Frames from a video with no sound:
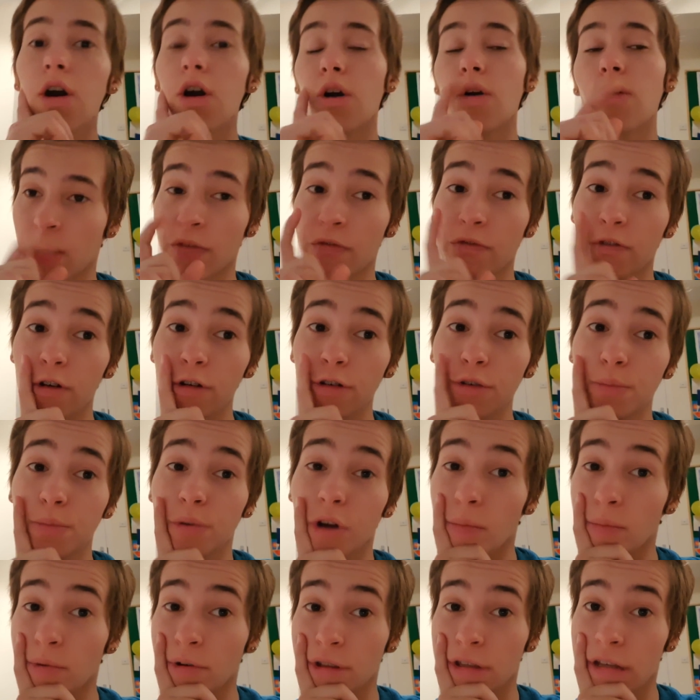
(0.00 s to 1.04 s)
first
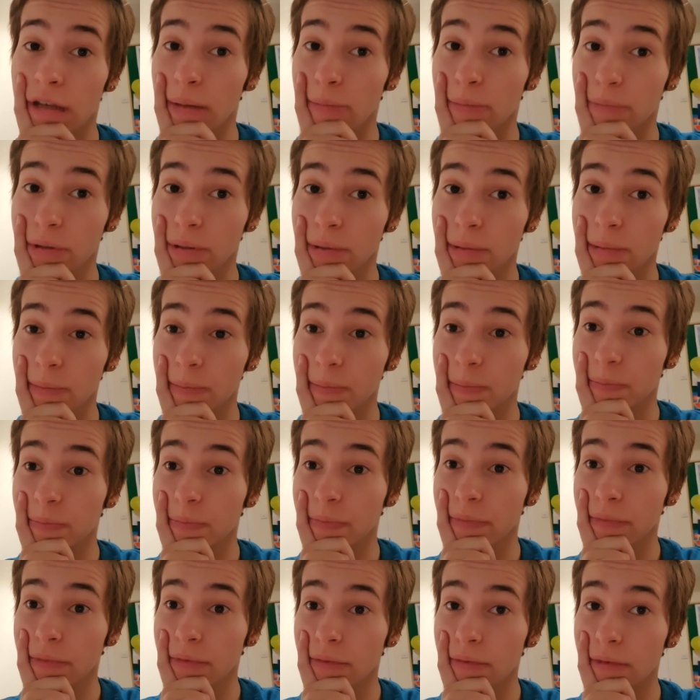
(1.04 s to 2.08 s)
proper tip,
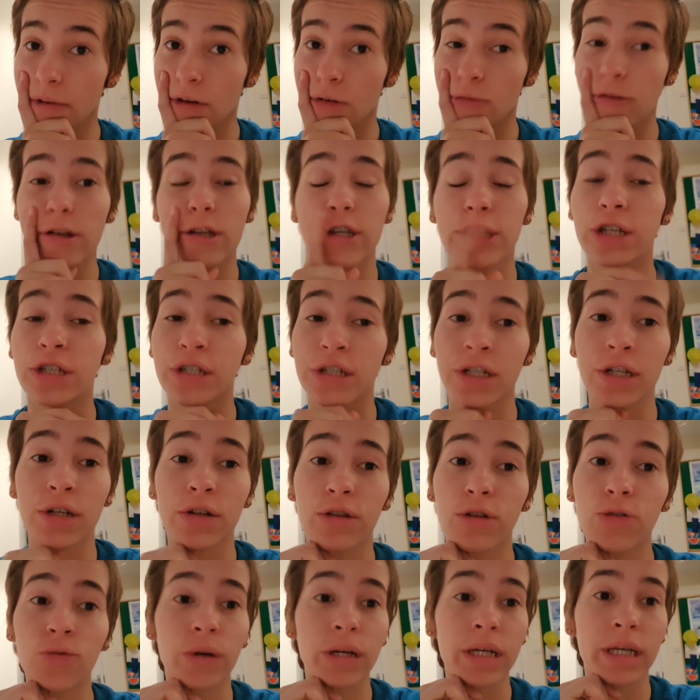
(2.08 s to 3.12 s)
which doesn't
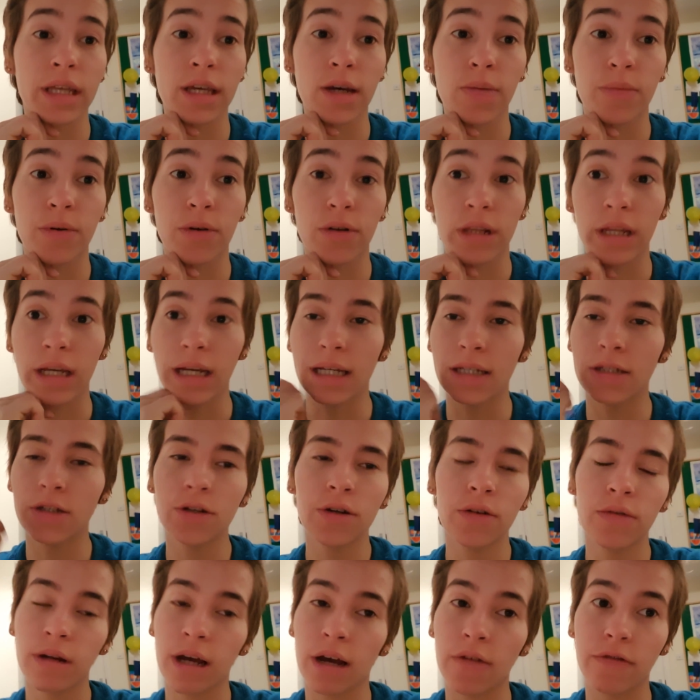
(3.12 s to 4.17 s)
include waking up early, because you
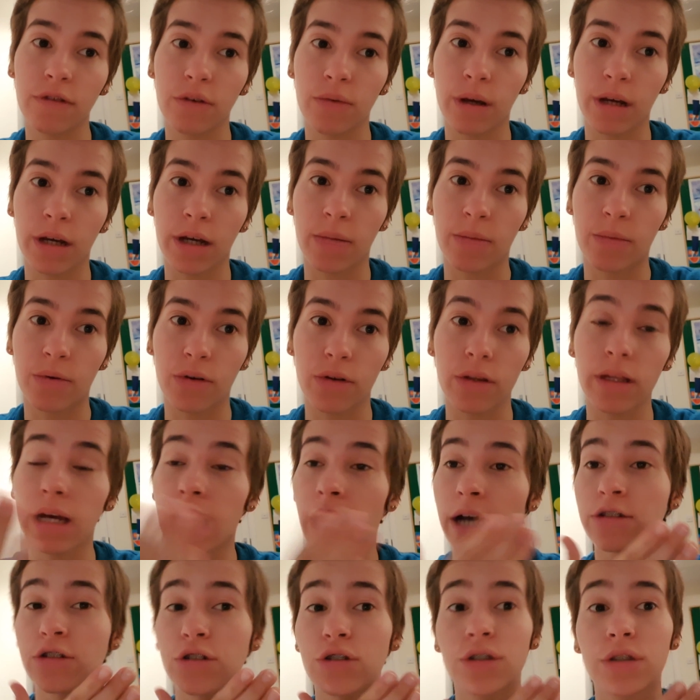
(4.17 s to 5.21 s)
don't have to wake up early.
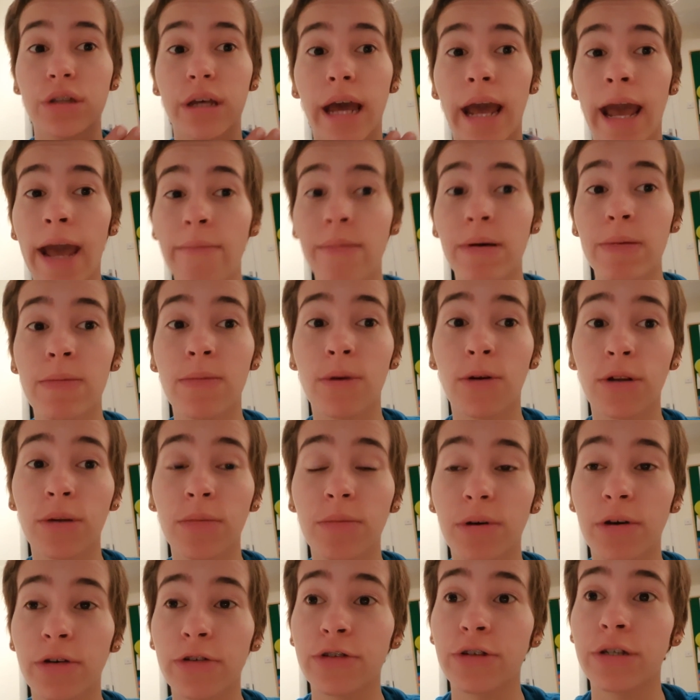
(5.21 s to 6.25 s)
I just am a morning
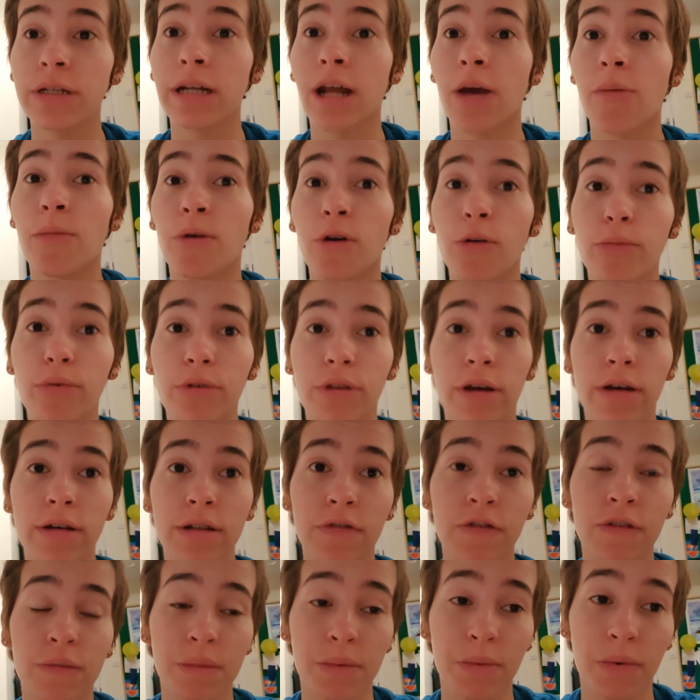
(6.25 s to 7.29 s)
person and I'm more
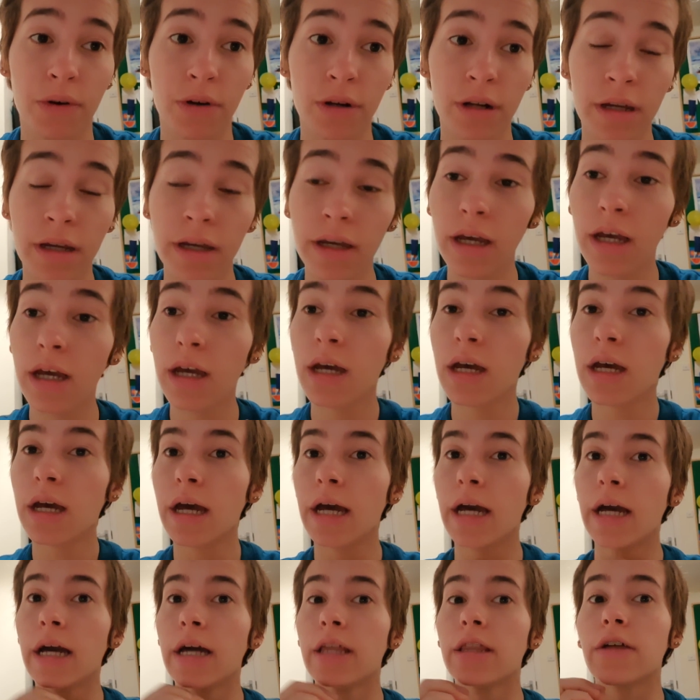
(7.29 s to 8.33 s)
productive in the morning.
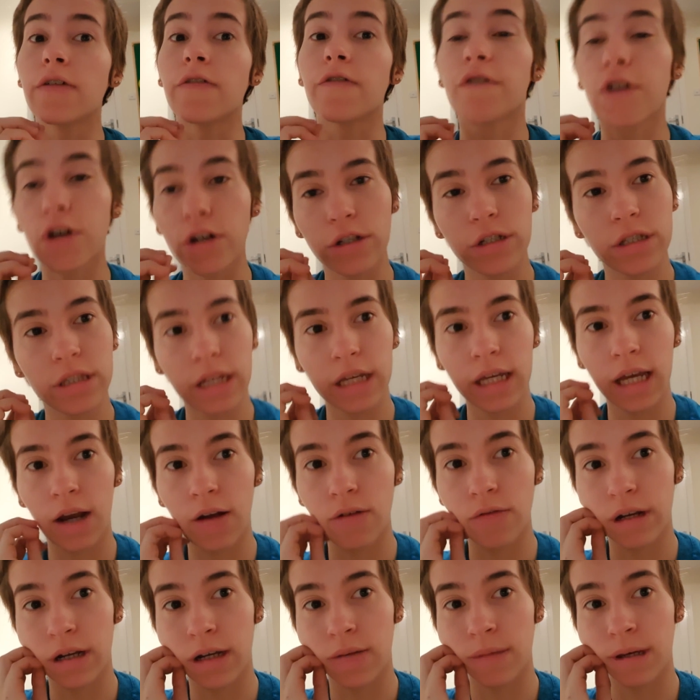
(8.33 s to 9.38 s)
The first thing I would
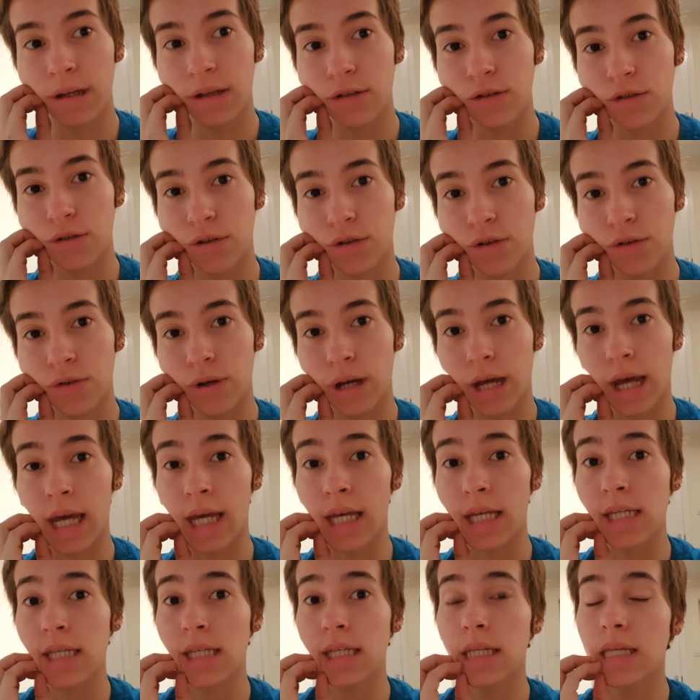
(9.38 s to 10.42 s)
recommend you do
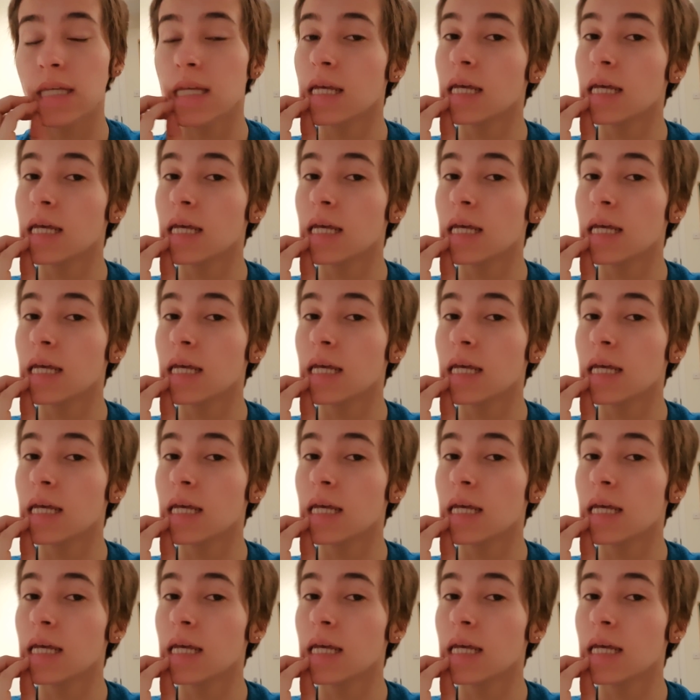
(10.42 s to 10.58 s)
is